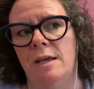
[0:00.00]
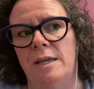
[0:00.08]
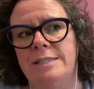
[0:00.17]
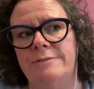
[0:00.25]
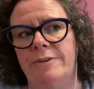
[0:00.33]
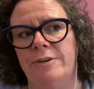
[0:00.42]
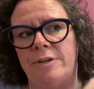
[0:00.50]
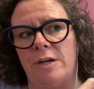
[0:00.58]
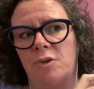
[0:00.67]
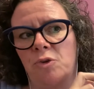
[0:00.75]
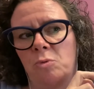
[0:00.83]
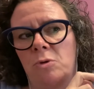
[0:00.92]
It's very
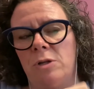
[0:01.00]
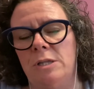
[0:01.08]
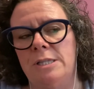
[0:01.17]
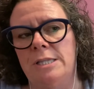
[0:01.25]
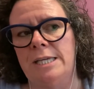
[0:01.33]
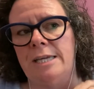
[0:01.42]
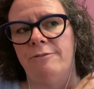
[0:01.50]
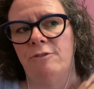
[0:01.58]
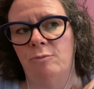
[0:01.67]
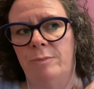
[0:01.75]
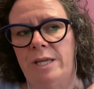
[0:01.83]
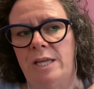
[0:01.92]
underworldly
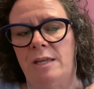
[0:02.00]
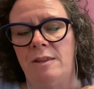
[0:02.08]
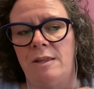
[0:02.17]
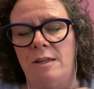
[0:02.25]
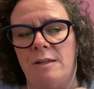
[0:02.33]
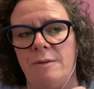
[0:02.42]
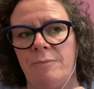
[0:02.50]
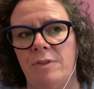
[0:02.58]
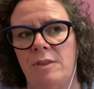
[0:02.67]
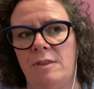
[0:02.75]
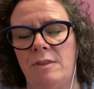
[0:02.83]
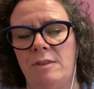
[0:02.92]
for me.
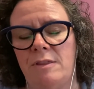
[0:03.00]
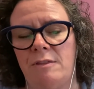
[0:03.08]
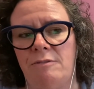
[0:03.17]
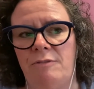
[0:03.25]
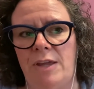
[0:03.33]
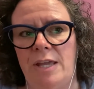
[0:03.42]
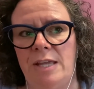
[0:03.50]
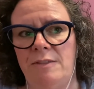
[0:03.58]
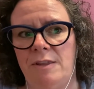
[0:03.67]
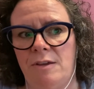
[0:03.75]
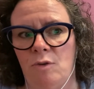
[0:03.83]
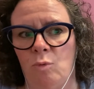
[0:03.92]
The Fae and
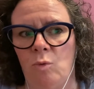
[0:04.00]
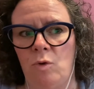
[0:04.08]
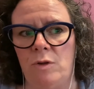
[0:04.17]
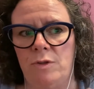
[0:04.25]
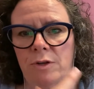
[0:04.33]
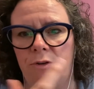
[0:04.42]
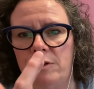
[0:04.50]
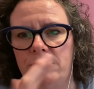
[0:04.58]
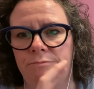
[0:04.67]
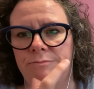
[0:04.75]
the underworld are